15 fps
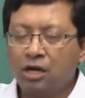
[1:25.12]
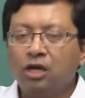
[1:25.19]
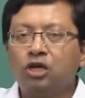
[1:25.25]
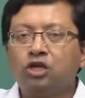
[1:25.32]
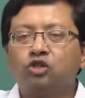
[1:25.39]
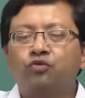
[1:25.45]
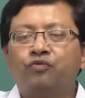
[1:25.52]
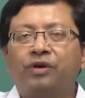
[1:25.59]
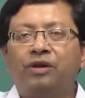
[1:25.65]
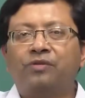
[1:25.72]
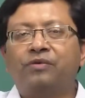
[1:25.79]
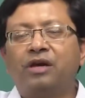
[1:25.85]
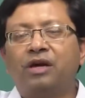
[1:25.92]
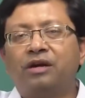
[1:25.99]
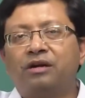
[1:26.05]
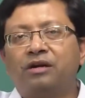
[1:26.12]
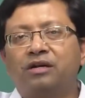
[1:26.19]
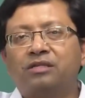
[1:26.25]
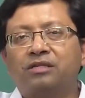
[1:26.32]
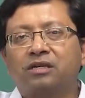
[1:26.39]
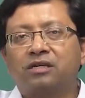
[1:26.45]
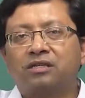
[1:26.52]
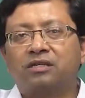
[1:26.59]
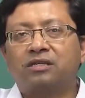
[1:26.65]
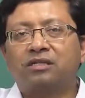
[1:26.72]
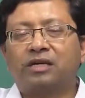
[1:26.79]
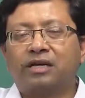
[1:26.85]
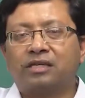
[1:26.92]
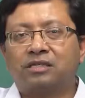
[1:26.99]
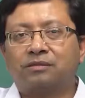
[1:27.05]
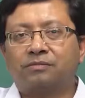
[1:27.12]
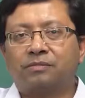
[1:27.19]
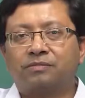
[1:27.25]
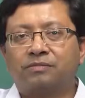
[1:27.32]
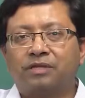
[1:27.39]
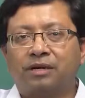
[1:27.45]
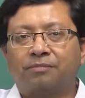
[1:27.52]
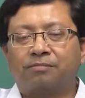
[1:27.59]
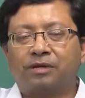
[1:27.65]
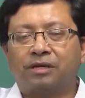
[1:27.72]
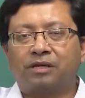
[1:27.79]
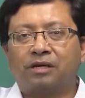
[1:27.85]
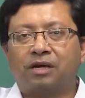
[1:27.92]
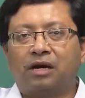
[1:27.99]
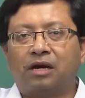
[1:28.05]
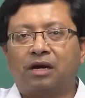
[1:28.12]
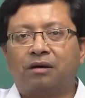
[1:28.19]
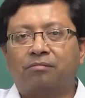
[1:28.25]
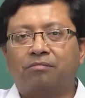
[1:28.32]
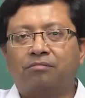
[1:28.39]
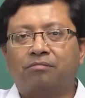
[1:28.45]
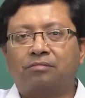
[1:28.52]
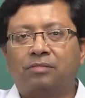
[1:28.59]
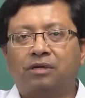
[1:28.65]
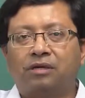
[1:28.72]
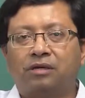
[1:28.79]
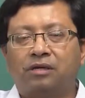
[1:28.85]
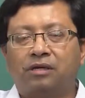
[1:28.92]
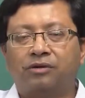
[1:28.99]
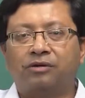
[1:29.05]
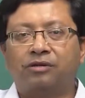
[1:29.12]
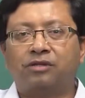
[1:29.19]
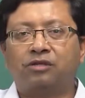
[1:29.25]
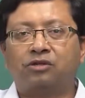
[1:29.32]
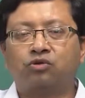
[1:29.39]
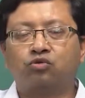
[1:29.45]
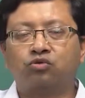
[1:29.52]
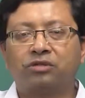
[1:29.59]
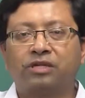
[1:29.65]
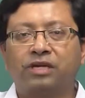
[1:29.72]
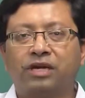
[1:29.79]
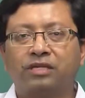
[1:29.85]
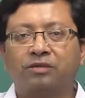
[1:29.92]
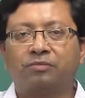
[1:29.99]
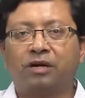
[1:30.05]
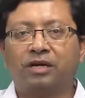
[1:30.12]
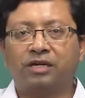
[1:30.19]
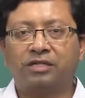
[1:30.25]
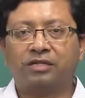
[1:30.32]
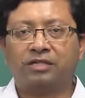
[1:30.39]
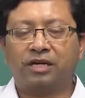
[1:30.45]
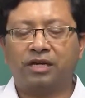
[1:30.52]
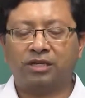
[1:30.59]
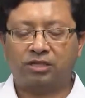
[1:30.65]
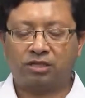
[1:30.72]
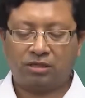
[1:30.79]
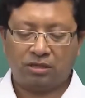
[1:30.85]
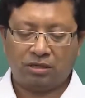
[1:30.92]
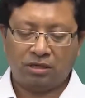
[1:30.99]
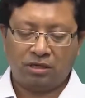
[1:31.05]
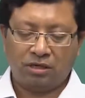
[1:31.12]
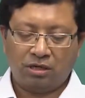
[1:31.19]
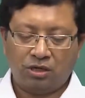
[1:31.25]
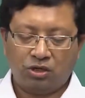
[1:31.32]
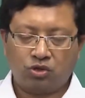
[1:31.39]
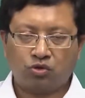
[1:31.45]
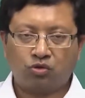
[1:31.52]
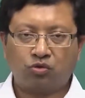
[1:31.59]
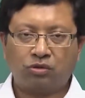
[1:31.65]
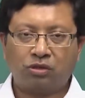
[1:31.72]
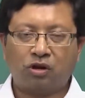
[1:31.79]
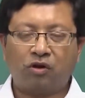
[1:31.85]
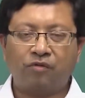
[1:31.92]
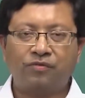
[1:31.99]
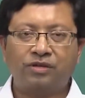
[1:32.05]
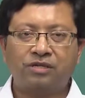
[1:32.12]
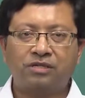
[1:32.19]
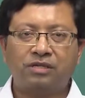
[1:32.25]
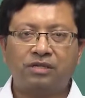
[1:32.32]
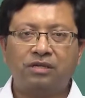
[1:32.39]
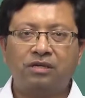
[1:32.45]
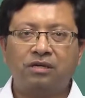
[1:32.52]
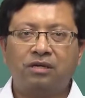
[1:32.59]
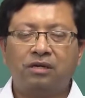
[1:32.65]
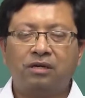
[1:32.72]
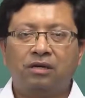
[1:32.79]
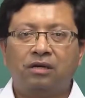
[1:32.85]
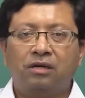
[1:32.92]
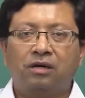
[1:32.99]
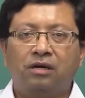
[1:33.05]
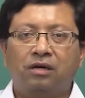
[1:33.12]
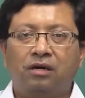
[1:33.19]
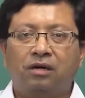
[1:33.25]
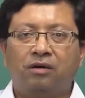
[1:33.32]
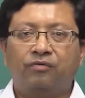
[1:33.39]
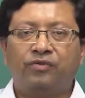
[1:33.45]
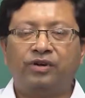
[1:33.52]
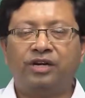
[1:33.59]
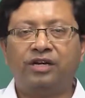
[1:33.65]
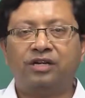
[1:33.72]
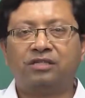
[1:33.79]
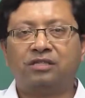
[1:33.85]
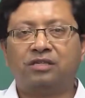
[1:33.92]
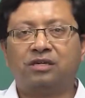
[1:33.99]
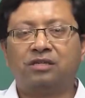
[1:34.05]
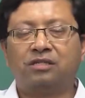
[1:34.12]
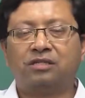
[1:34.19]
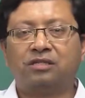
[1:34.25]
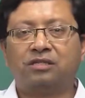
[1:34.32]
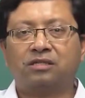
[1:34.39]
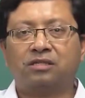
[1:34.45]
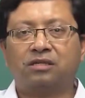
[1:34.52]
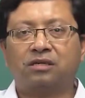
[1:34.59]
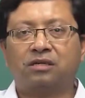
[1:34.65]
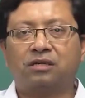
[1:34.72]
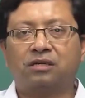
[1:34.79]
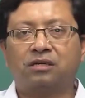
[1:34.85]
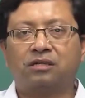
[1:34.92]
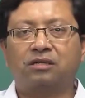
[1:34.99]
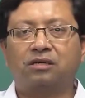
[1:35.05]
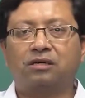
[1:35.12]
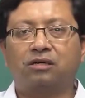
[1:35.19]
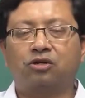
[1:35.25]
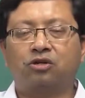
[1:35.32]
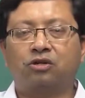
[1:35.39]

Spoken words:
So, when we are discussing the acceptance sampling in this two-stage, multi-stage, so obviously we discuss the